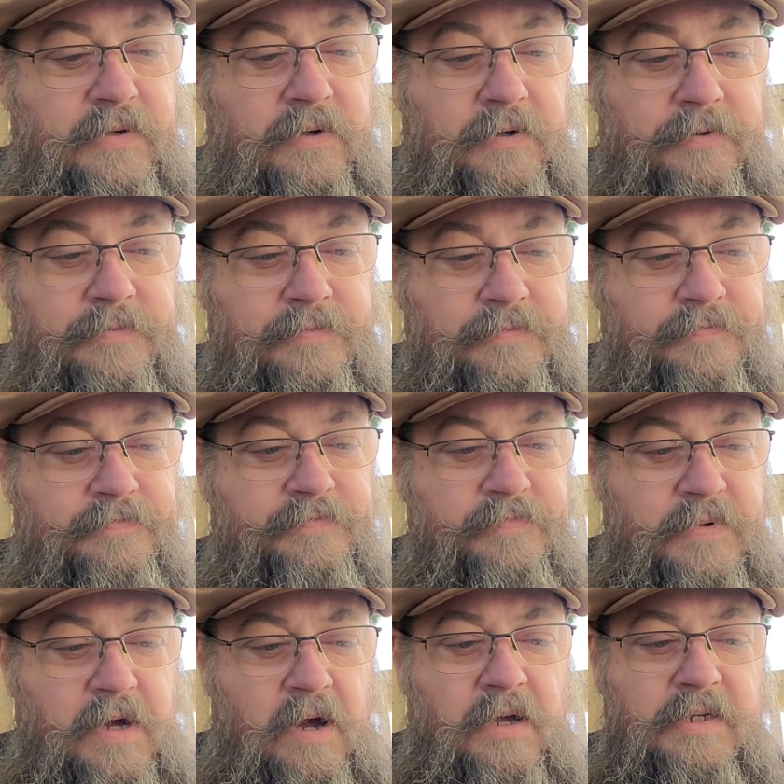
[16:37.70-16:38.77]
or
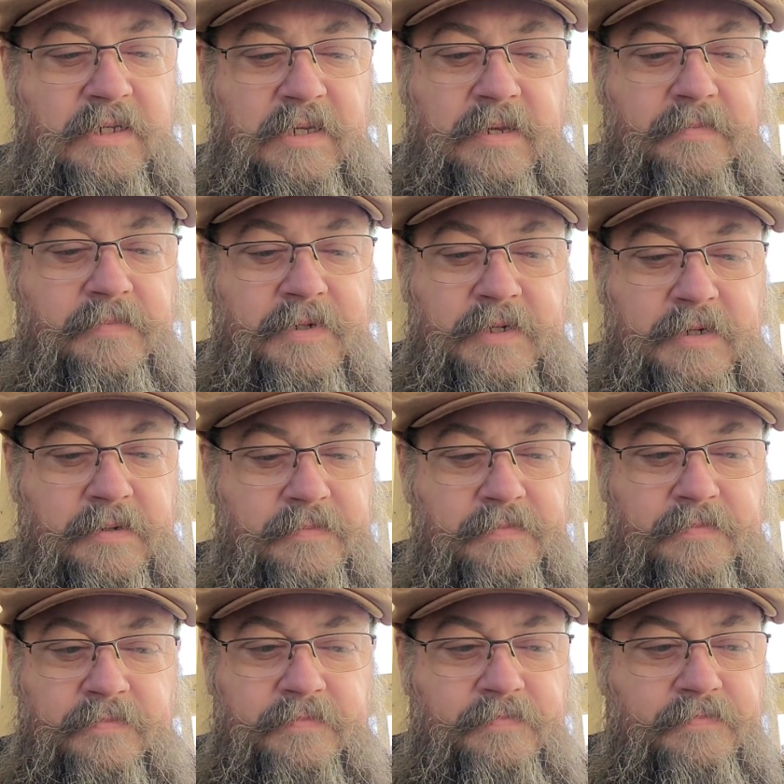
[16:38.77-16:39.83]
cause them to
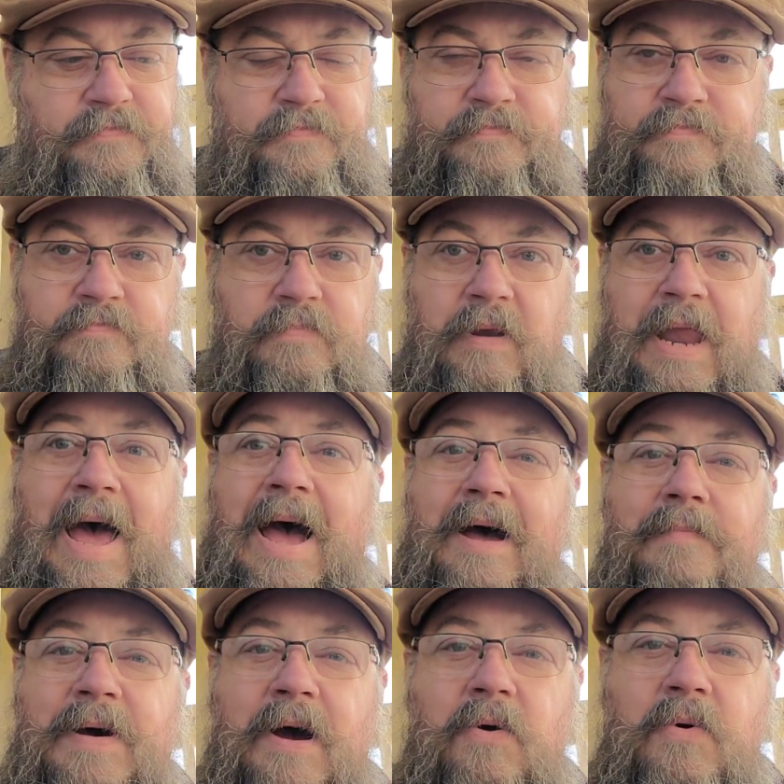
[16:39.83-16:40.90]
lie
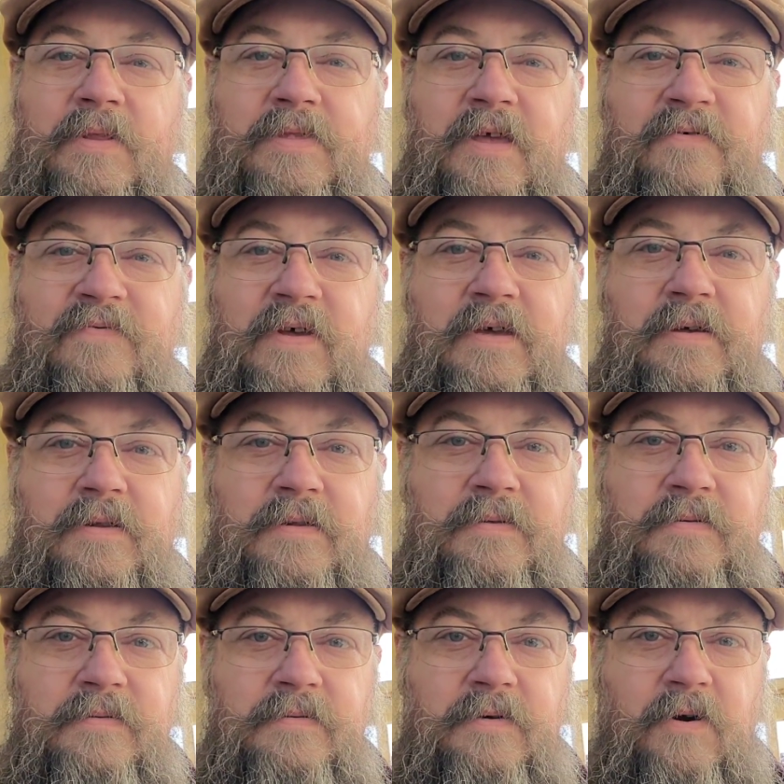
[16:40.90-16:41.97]
about what they feel
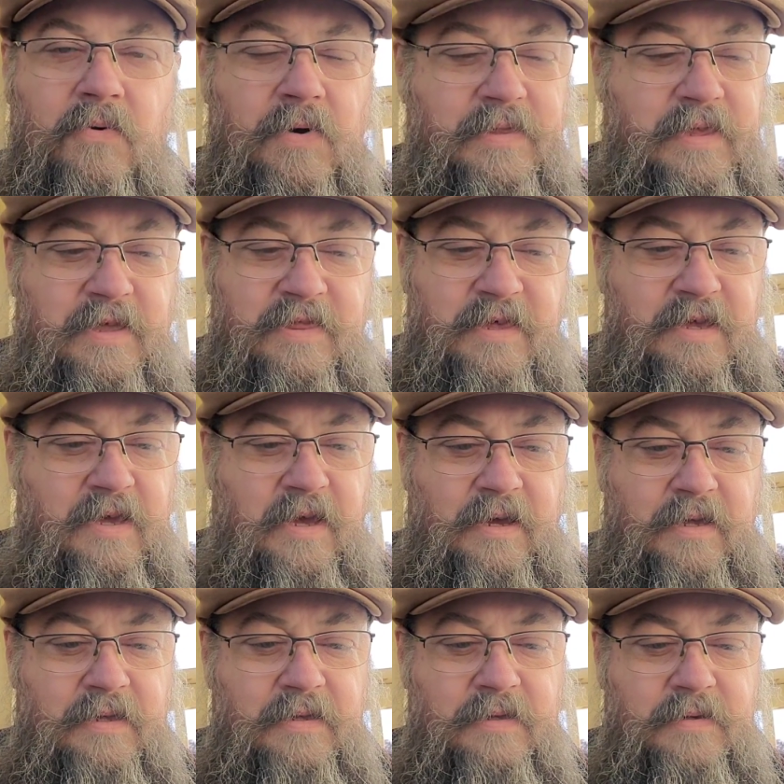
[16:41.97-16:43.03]
or what they
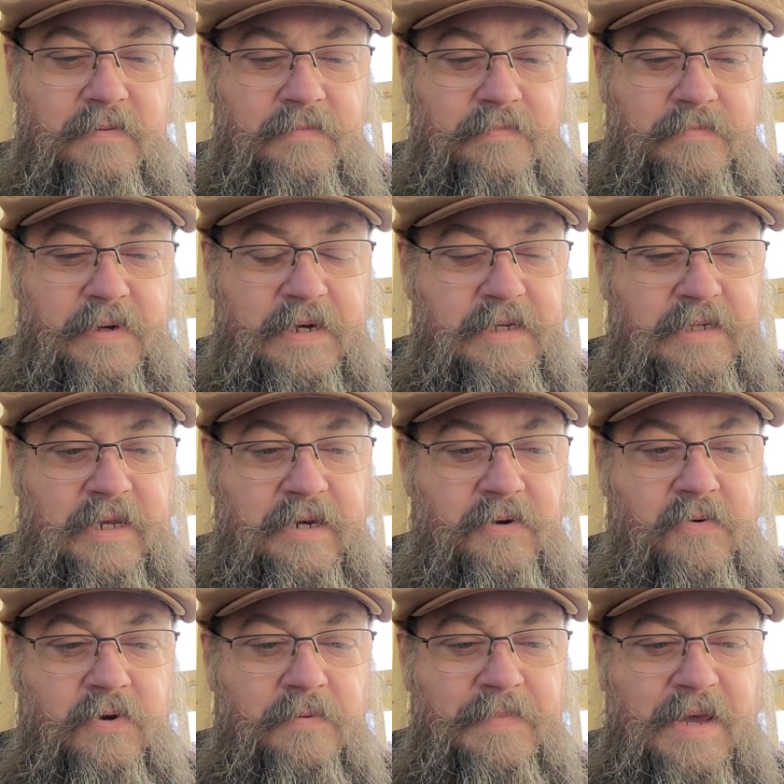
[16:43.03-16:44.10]
think because they
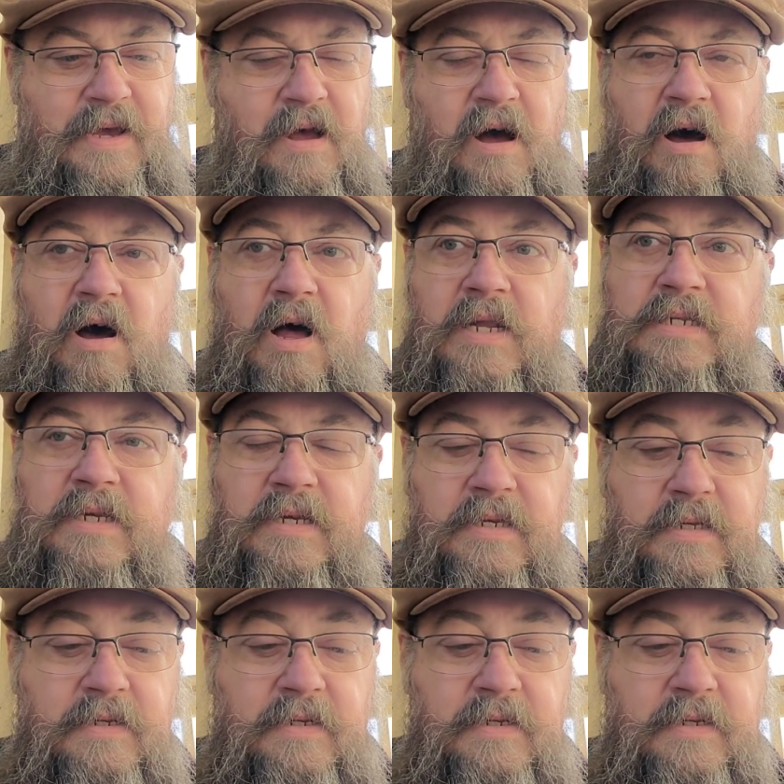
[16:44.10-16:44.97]
don't want to be caught.